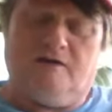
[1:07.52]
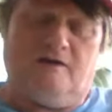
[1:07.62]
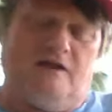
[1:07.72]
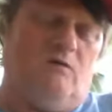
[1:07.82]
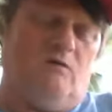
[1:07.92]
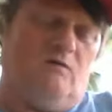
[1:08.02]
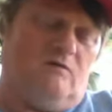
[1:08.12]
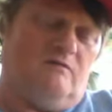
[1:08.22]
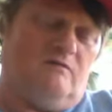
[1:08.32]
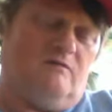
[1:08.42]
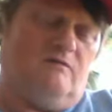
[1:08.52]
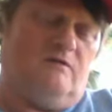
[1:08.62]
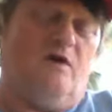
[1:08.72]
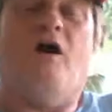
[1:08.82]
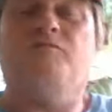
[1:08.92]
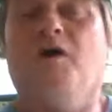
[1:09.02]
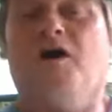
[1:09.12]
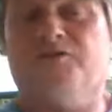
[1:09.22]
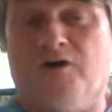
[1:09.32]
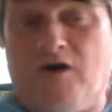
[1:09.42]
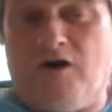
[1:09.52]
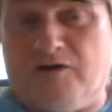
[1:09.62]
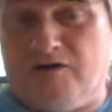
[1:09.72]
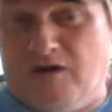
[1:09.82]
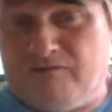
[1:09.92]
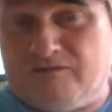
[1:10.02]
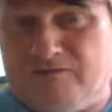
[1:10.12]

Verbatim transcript: Now, the golf balls are hard enough